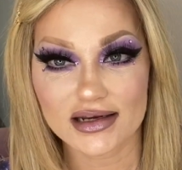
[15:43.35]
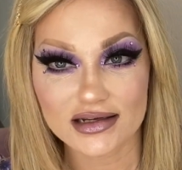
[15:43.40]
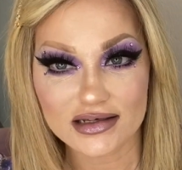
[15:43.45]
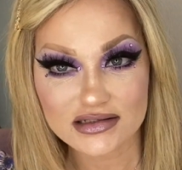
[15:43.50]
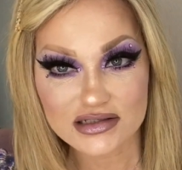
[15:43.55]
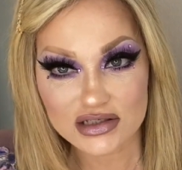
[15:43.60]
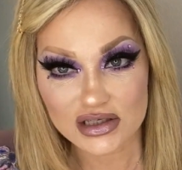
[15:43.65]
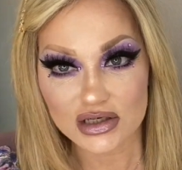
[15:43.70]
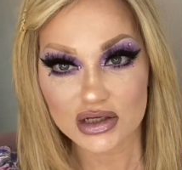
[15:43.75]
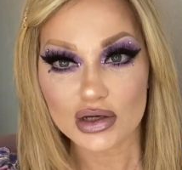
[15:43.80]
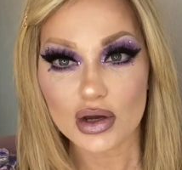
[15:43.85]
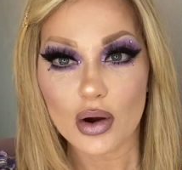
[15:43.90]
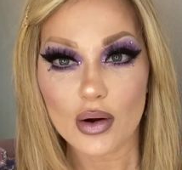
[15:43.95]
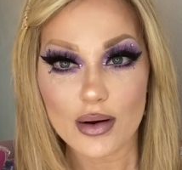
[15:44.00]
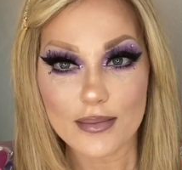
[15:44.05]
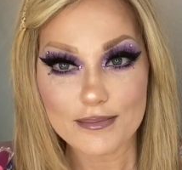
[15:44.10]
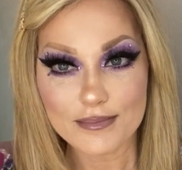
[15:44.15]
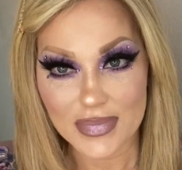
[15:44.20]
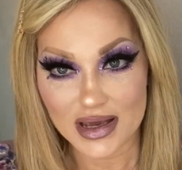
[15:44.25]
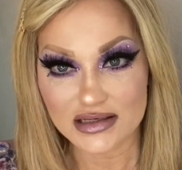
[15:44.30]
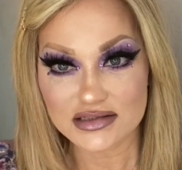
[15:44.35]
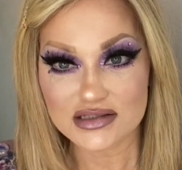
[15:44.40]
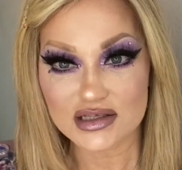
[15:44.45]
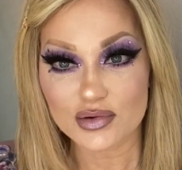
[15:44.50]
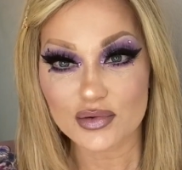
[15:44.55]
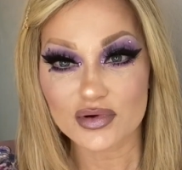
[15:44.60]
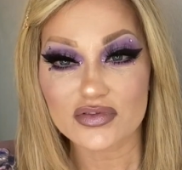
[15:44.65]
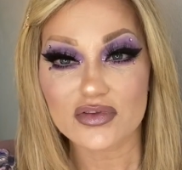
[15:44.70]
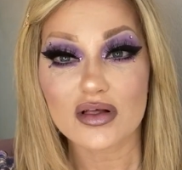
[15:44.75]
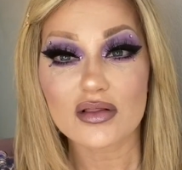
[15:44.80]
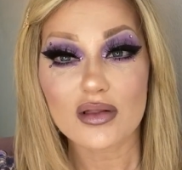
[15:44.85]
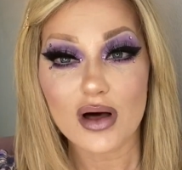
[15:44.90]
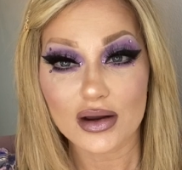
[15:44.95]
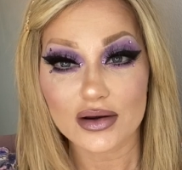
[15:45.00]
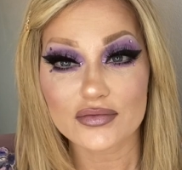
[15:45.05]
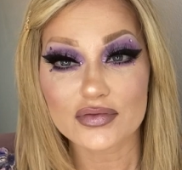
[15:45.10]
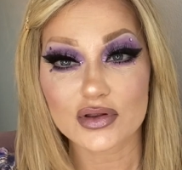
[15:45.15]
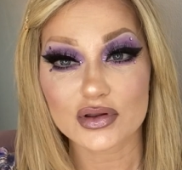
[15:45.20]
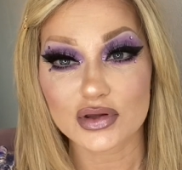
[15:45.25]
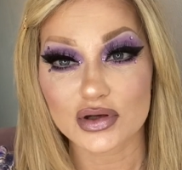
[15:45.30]
It's gonna go amazing with a lot
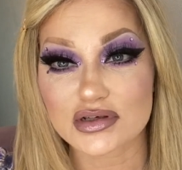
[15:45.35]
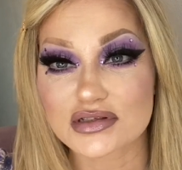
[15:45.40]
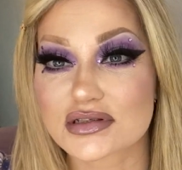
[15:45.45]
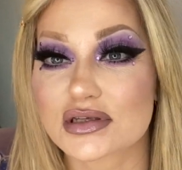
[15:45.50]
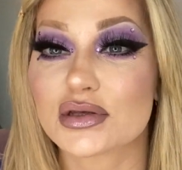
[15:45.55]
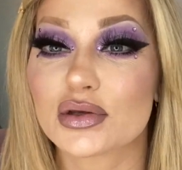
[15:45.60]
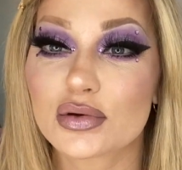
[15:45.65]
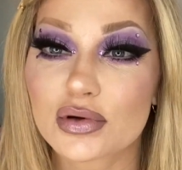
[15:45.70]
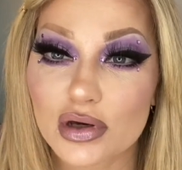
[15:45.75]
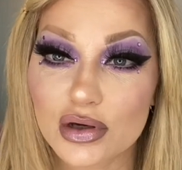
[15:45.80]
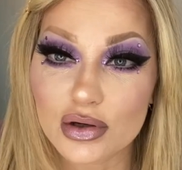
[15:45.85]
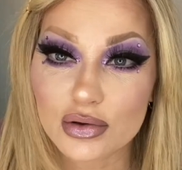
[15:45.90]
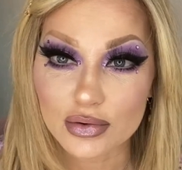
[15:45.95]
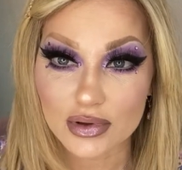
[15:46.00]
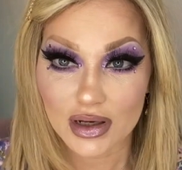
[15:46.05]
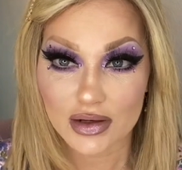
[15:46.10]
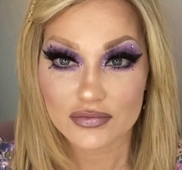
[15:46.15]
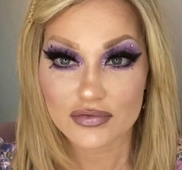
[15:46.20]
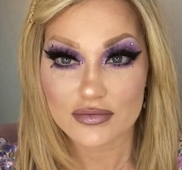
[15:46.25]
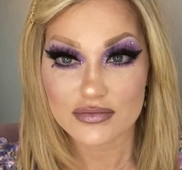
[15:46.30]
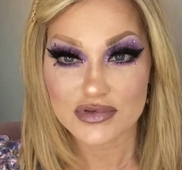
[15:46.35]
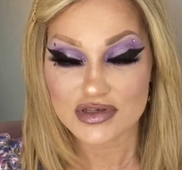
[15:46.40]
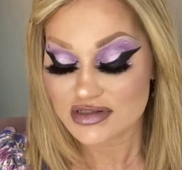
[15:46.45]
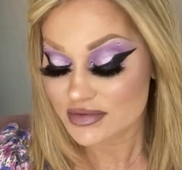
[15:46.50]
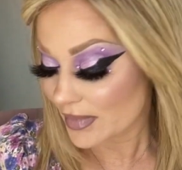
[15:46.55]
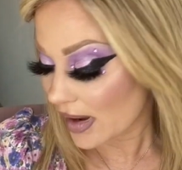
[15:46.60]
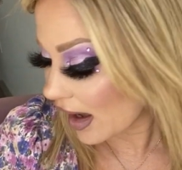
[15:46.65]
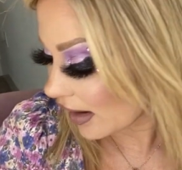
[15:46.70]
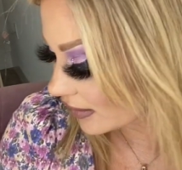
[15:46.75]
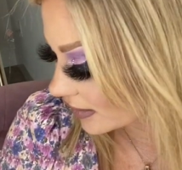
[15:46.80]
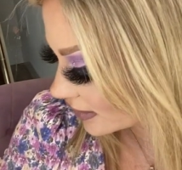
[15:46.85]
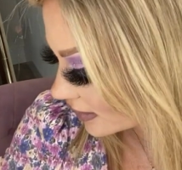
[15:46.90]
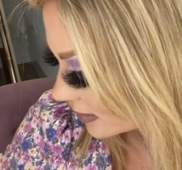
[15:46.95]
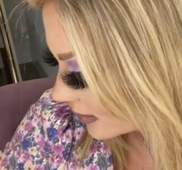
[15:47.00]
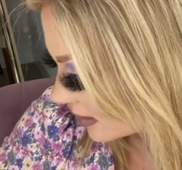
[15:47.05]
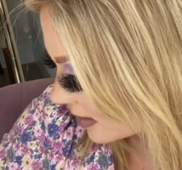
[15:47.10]
of the looks that you can create from this palette.